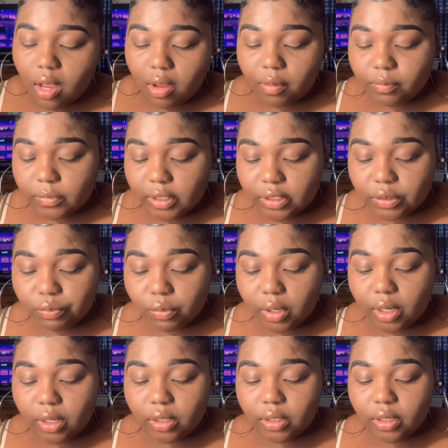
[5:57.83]
This
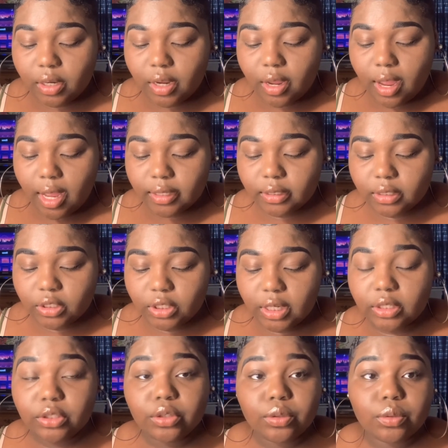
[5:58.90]
one, I
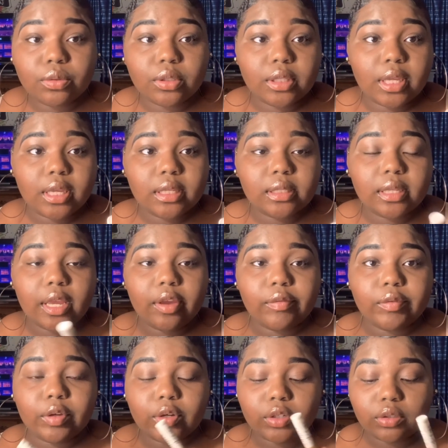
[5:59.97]
suggest you use this if
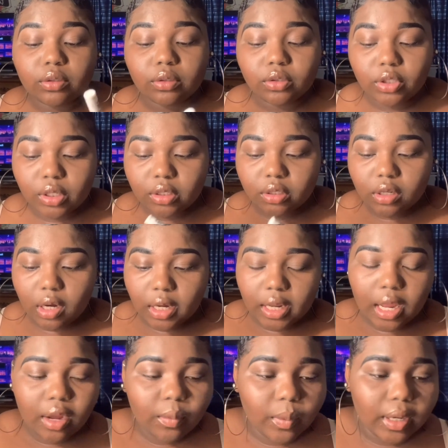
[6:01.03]
you're just starting
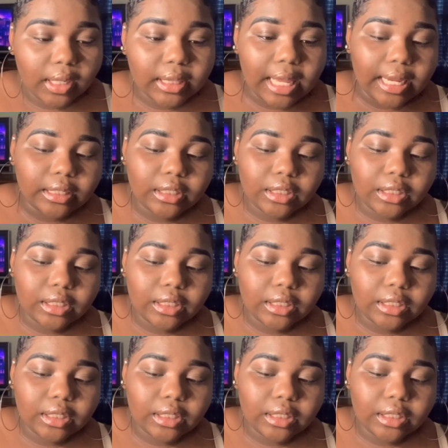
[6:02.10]
out wearing lashes,